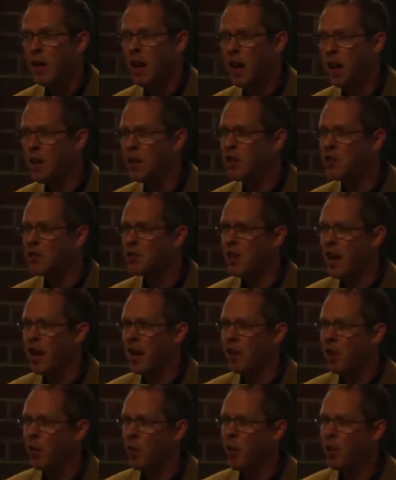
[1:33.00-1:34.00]

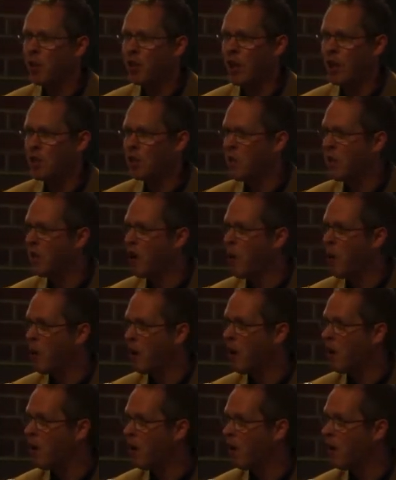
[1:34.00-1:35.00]
understand what's actually
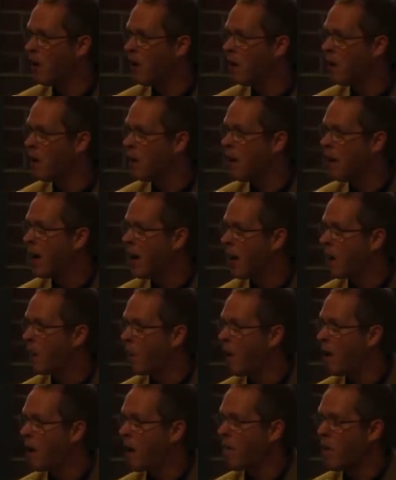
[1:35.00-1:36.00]
going on and
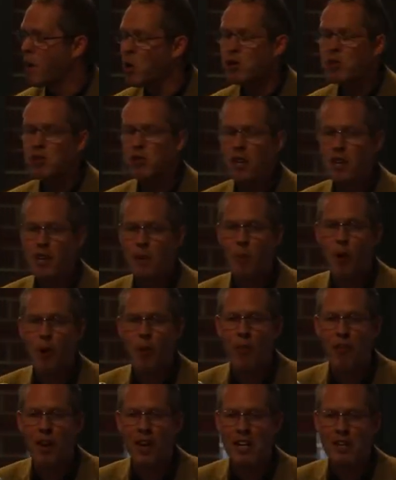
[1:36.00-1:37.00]
why mostly
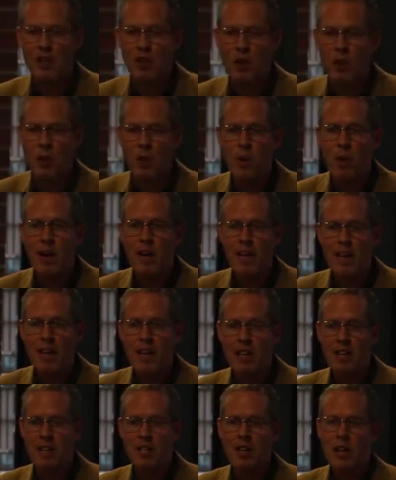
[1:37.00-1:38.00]
what they do
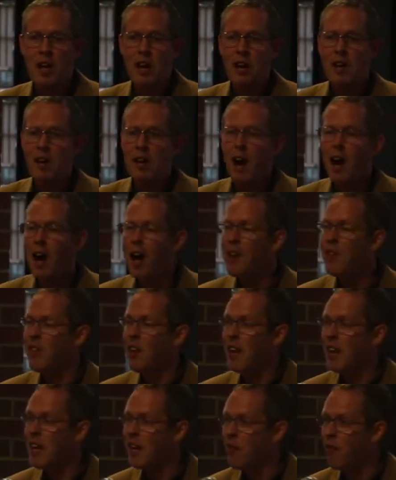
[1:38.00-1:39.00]
is
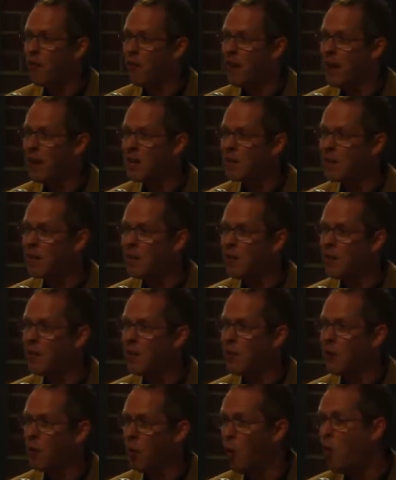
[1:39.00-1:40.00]
either
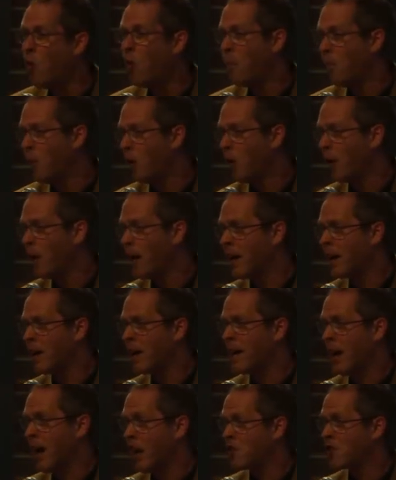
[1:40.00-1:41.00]
ineffective or more
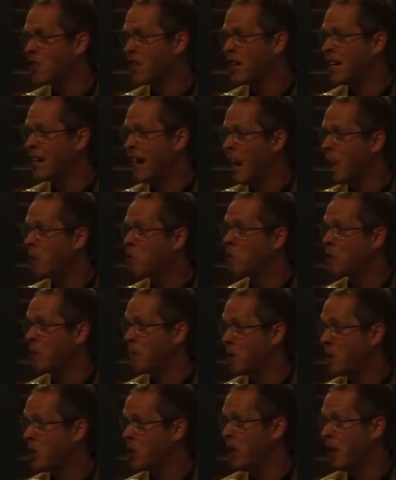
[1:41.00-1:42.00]
likely actually
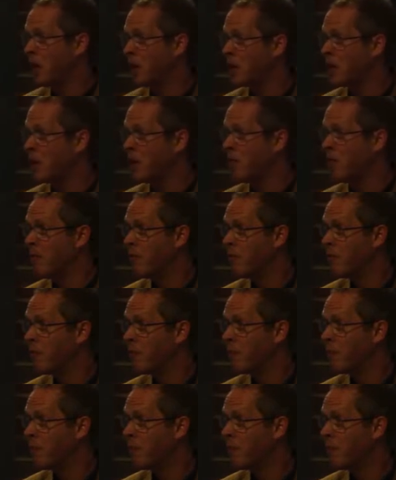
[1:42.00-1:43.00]
counterproductive.
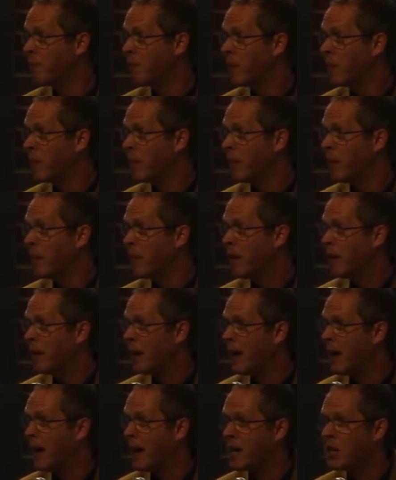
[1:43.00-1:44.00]

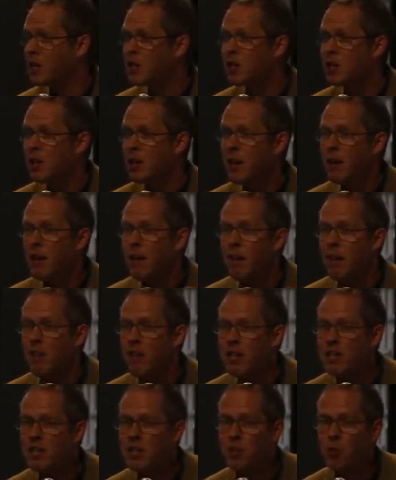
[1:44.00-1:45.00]
And
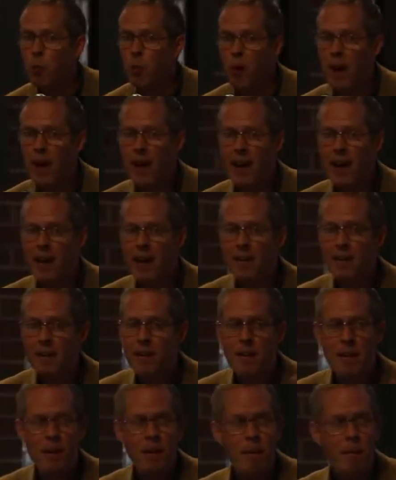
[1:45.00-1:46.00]
this is where
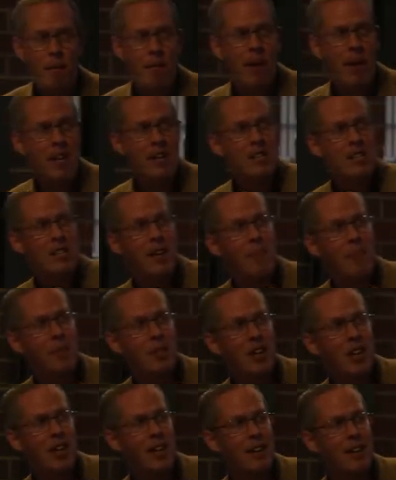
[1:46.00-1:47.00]
my
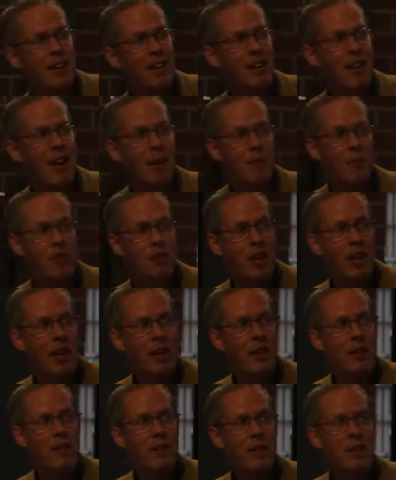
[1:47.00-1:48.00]
subtitle comes
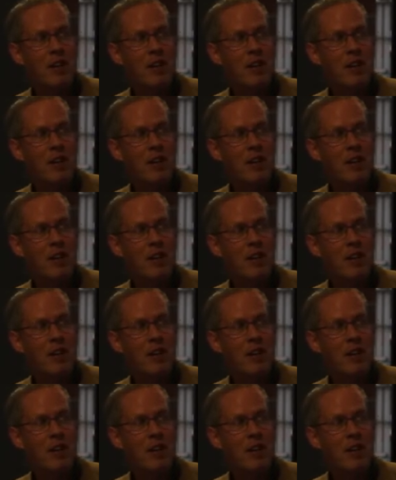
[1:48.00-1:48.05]
in.